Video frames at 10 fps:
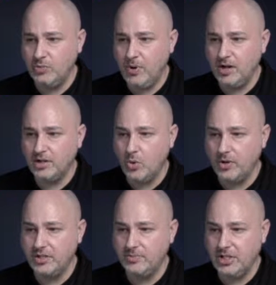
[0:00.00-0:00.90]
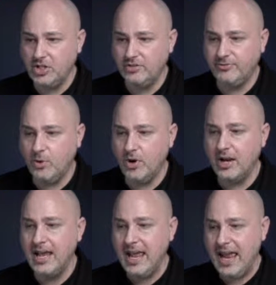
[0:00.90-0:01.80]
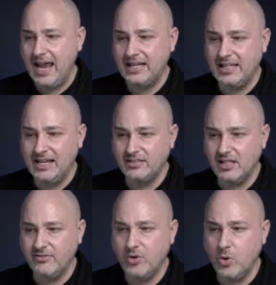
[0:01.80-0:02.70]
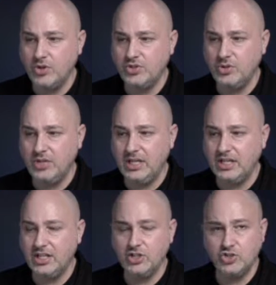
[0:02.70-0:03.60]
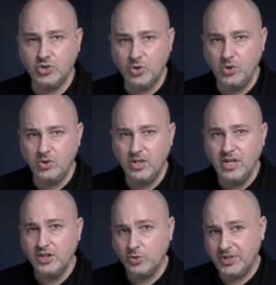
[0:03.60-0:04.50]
coupon going to be good for. And lastly, of course, you can control the